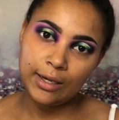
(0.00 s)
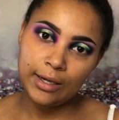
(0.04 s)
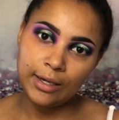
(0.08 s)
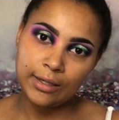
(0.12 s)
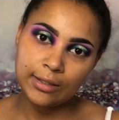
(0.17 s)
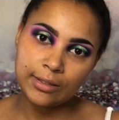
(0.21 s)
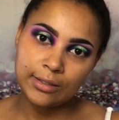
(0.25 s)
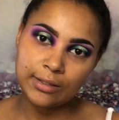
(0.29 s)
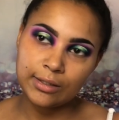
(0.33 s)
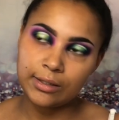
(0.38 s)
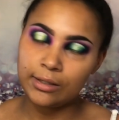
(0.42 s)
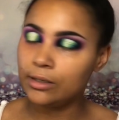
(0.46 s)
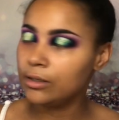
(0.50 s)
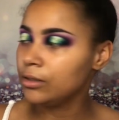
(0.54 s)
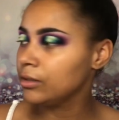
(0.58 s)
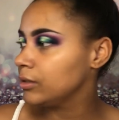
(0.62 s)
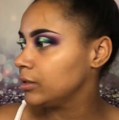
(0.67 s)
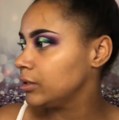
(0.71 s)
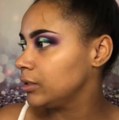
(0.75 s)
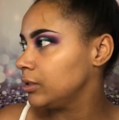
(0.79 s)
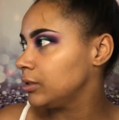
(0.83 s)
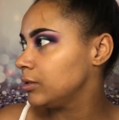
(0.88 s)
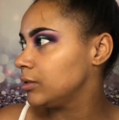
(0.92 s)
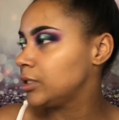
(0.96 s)
It's
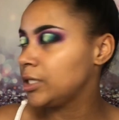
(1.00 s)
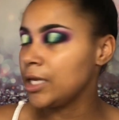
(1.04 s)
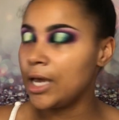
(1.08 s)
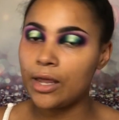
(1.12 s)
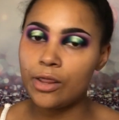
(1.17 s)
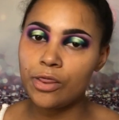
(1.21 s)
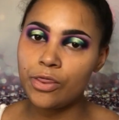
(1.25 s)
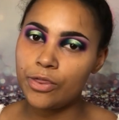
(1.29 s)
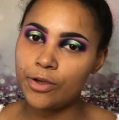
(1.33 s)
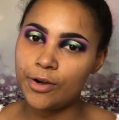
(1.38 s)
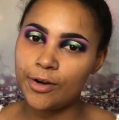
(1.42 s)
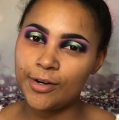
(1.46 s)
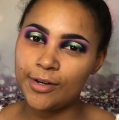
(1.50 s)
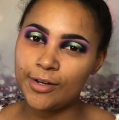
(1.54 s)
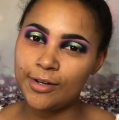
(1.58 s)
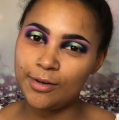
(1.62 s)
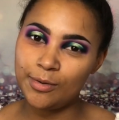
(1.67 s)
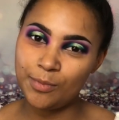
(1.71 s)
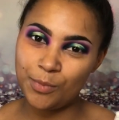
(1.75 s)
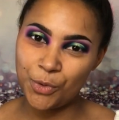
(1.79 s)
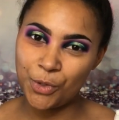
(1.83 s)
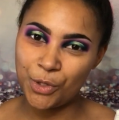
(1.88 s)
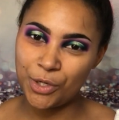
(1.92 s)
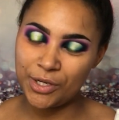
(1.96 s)
literally 10:30 in the
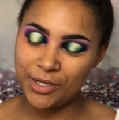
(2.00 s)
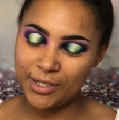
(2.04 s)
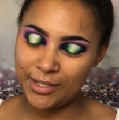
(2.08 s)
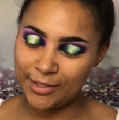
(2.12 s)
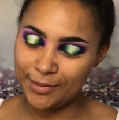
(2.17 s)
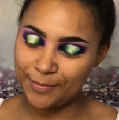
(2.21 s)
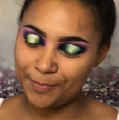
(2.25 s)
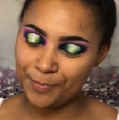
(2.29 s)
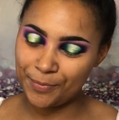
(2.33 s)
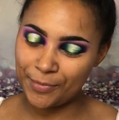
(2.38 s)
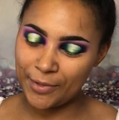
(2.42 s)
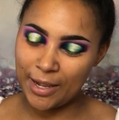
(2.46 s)
morning.